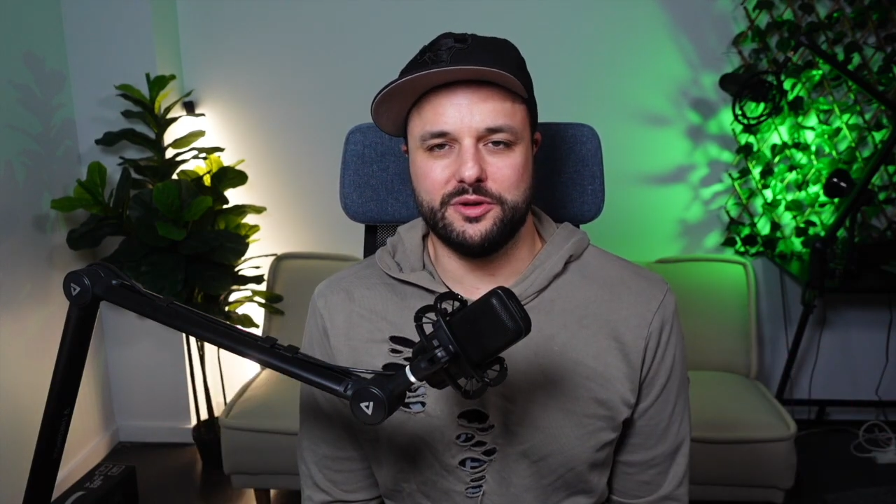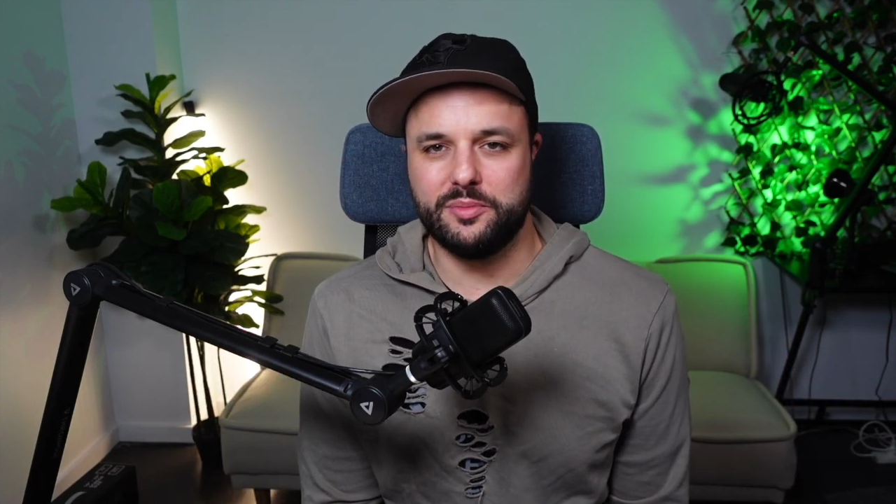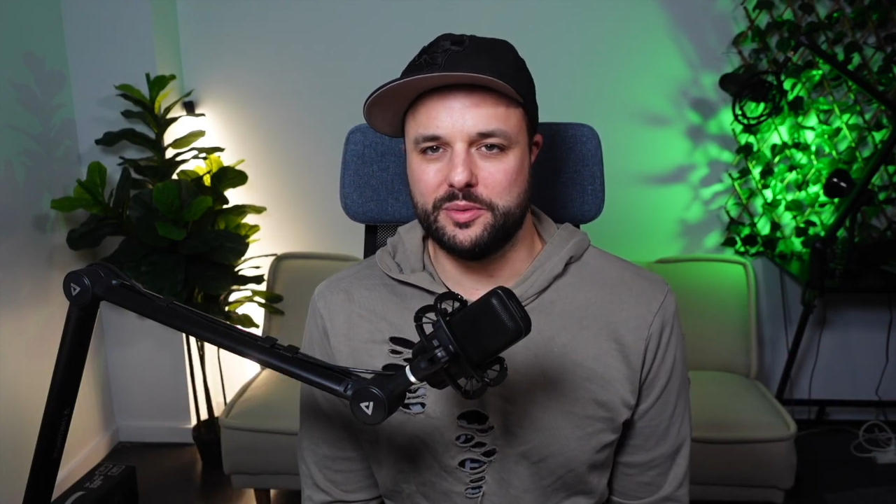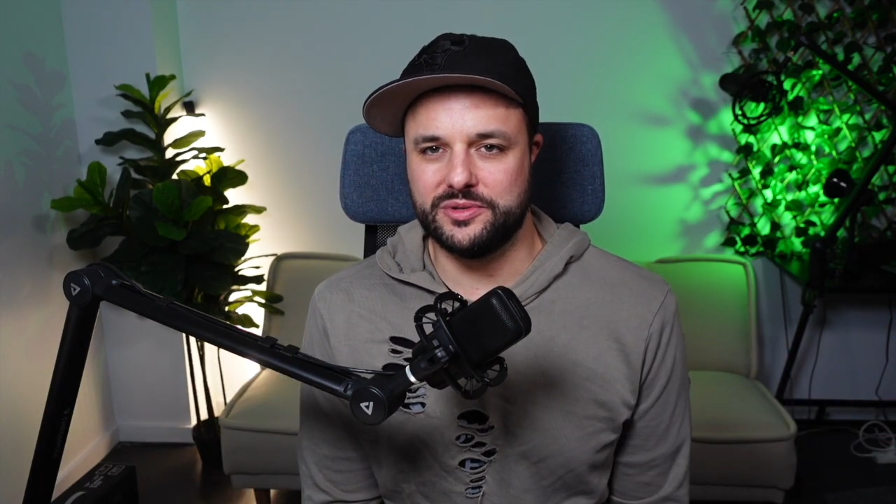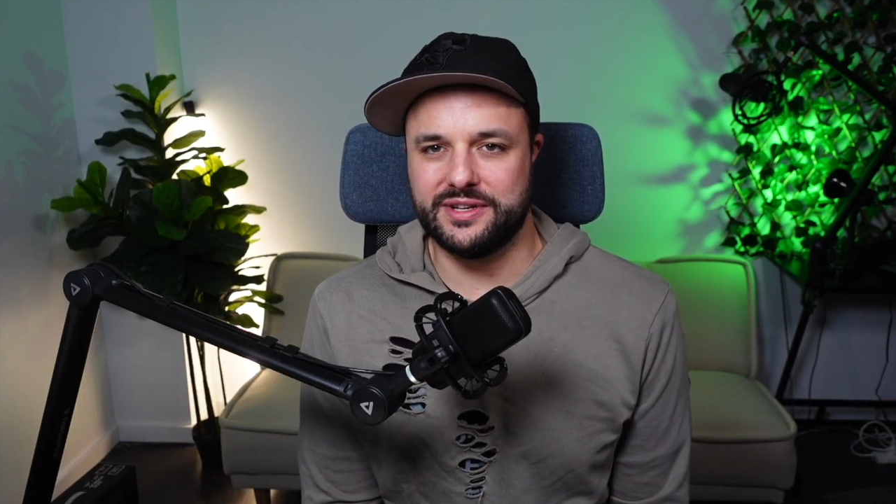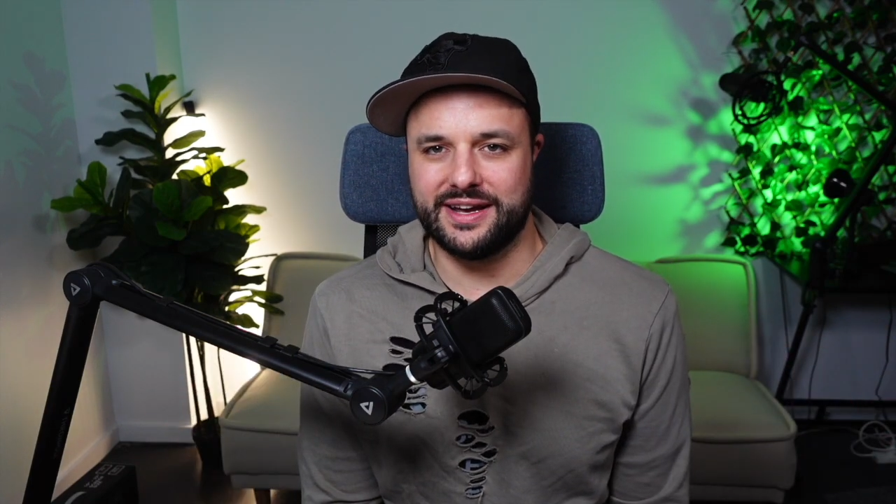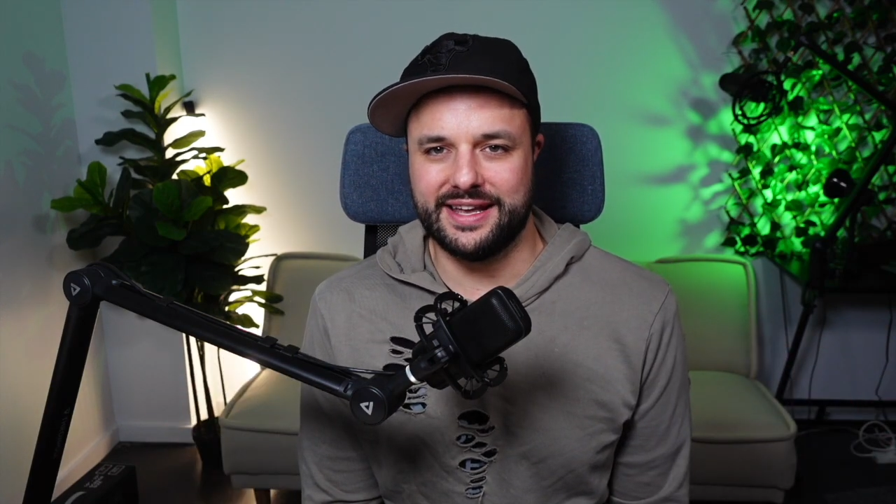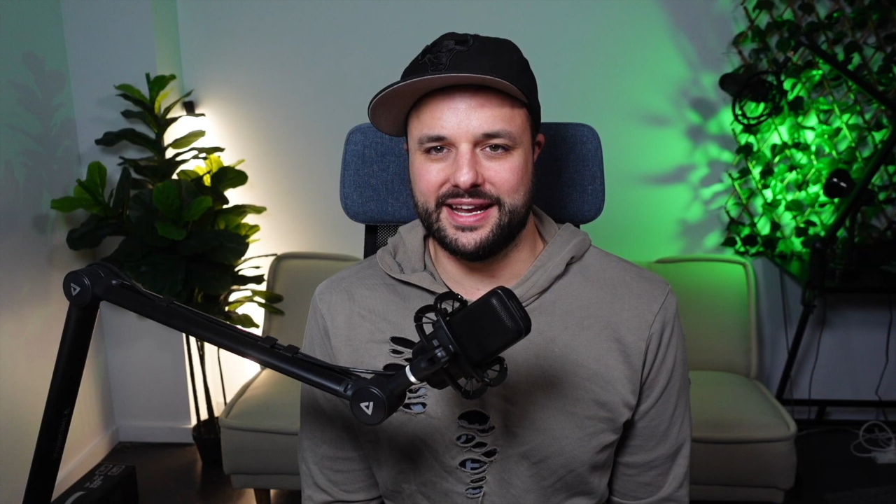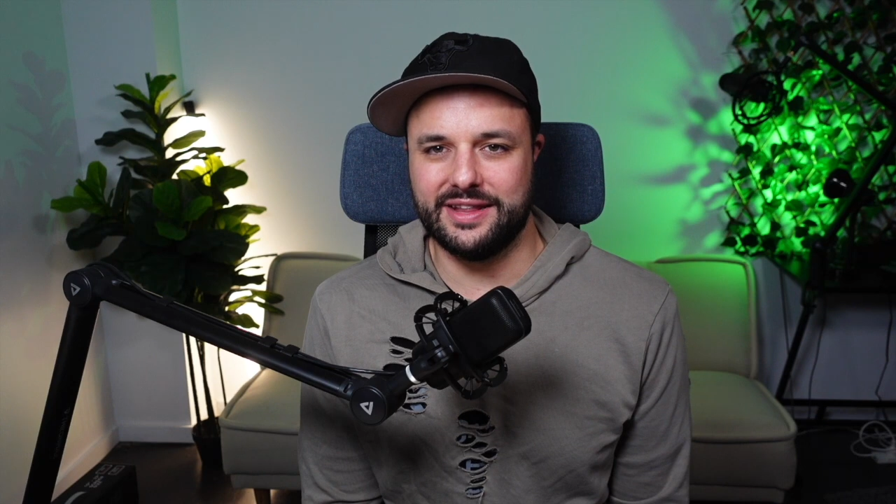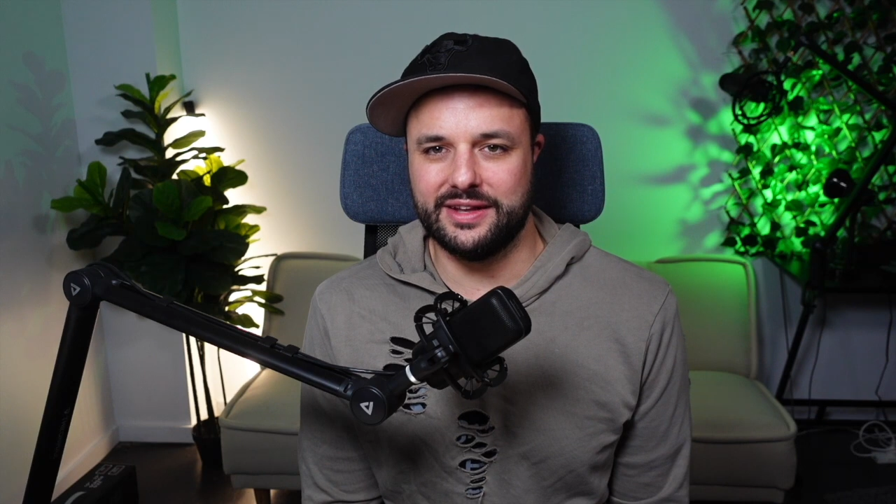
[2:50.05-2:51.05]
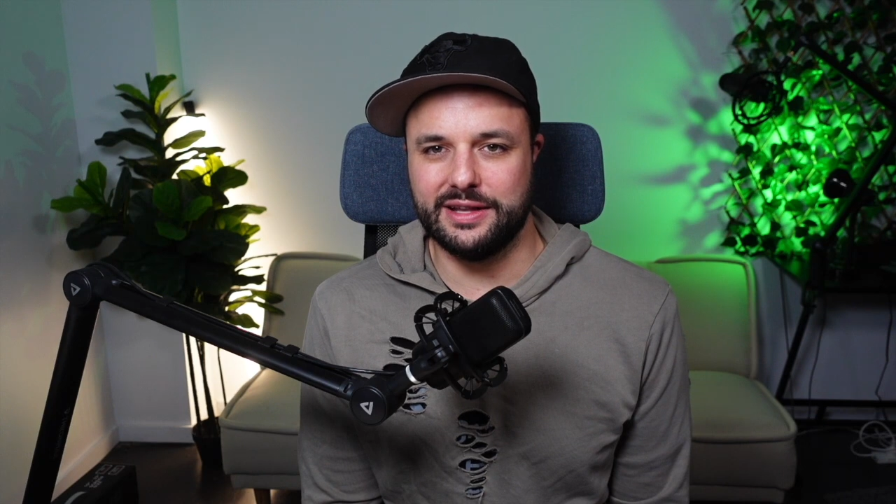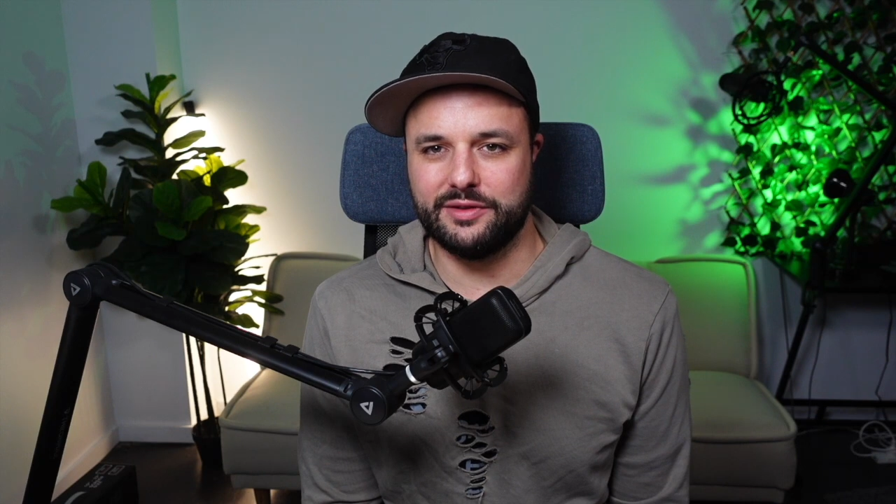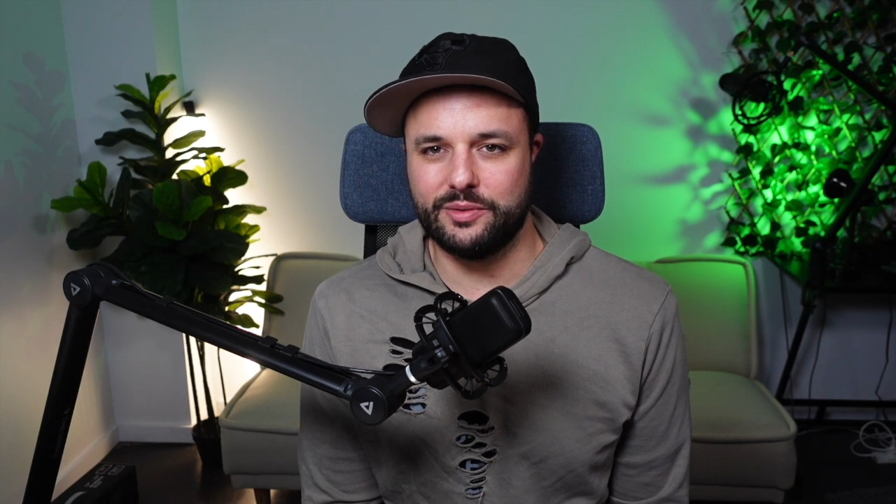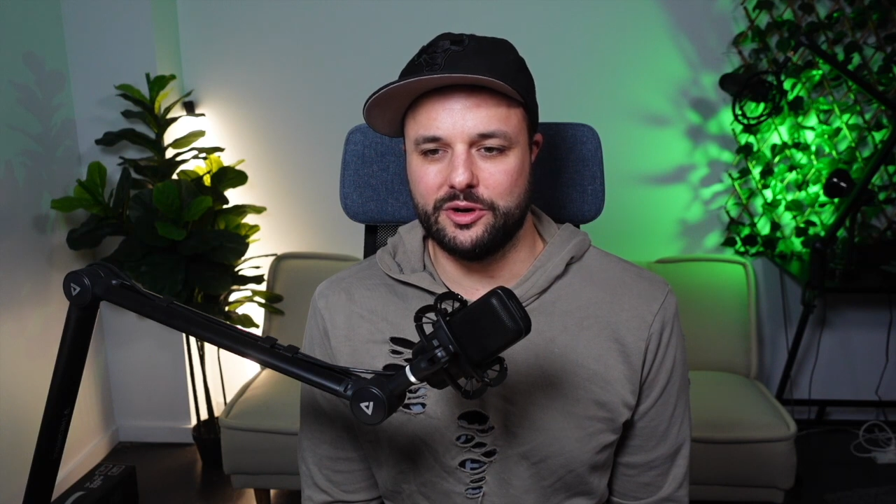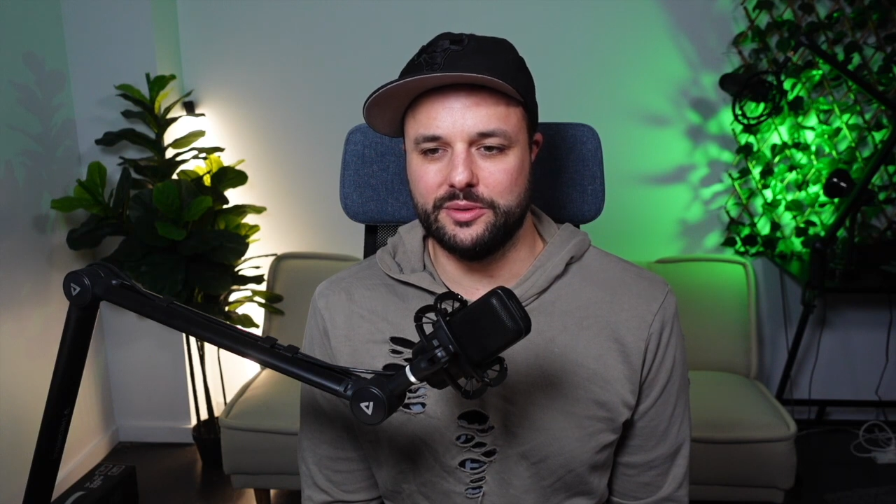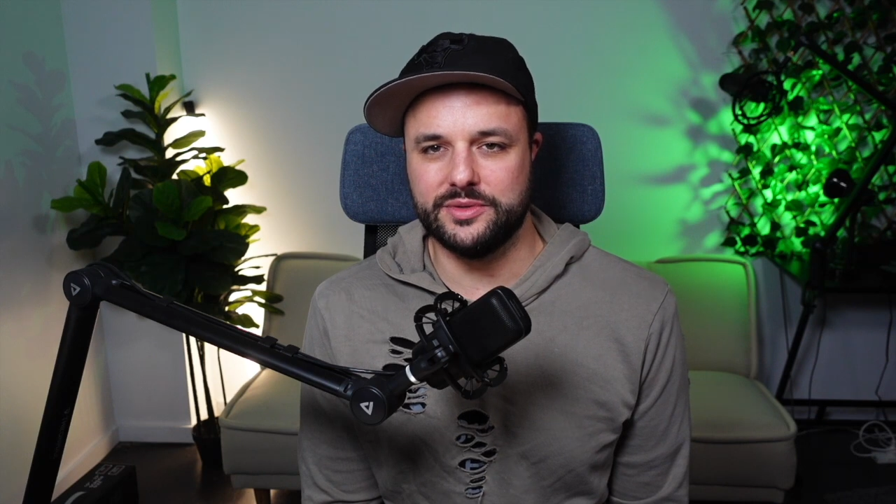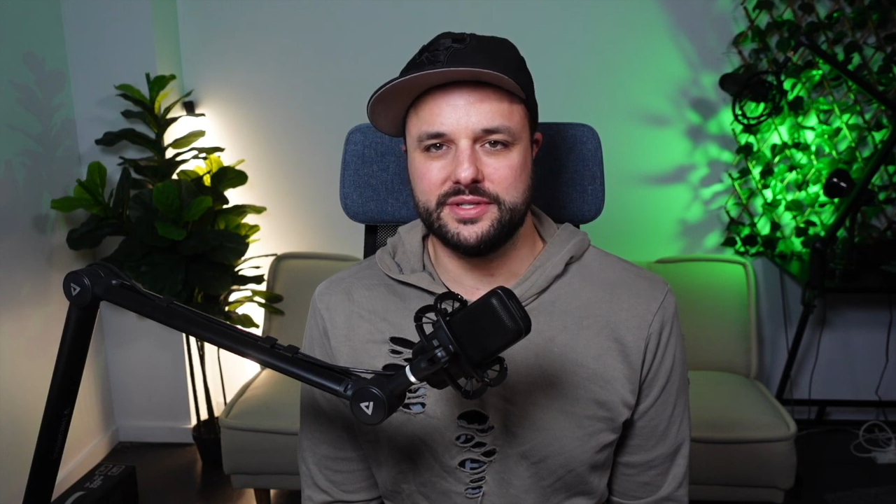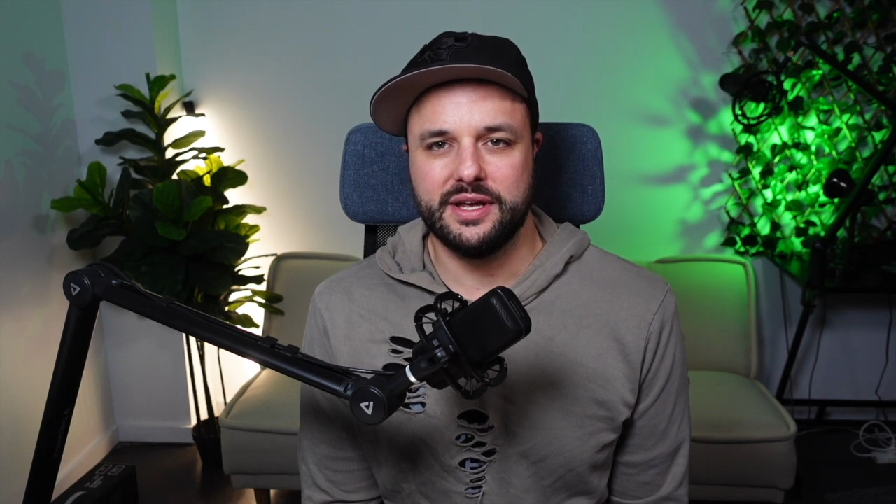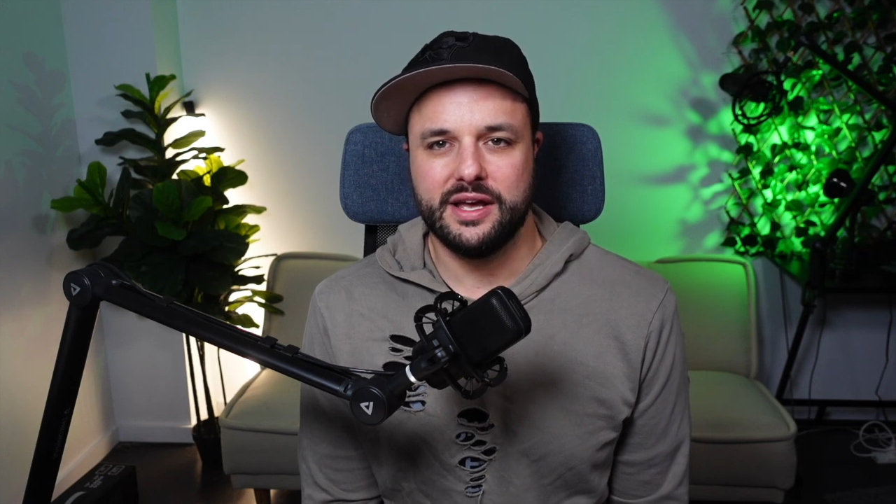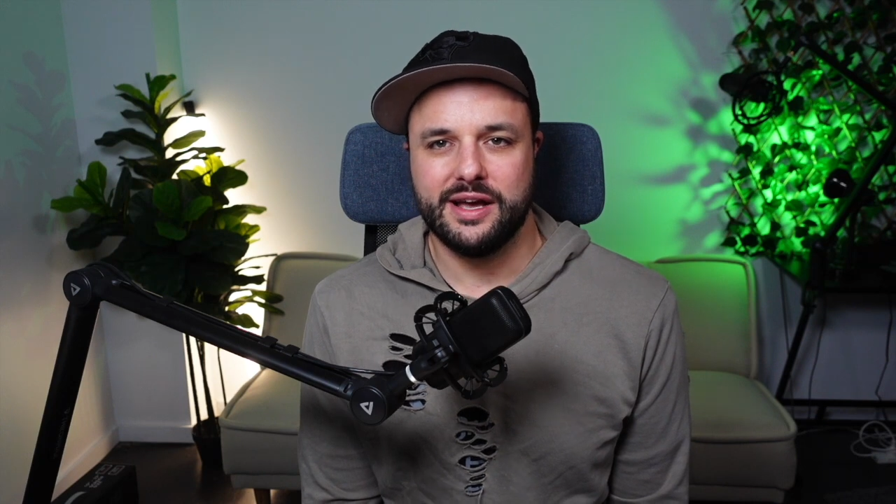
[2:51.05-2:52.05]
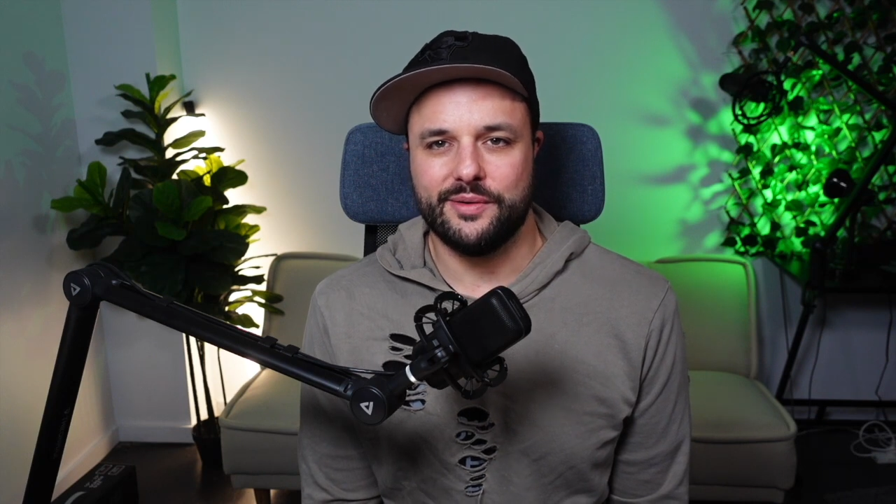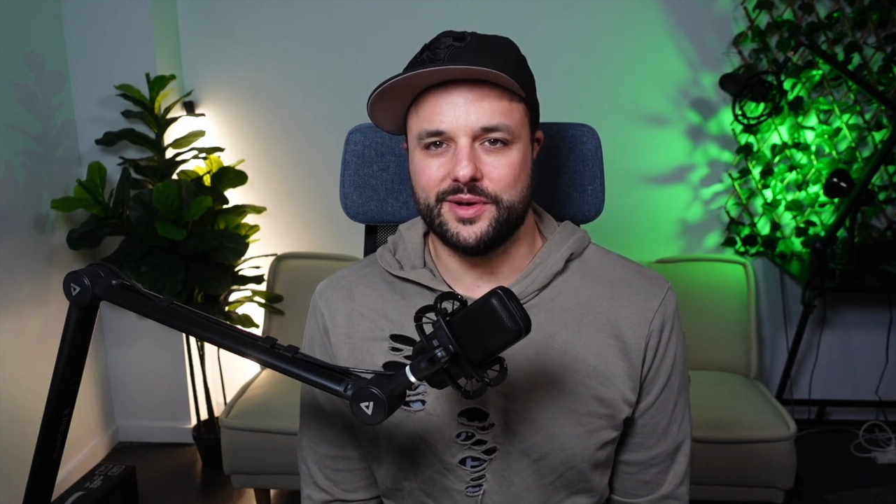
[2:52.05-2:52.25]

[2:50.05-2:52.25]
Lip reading: a few people start getting it in their living rooms,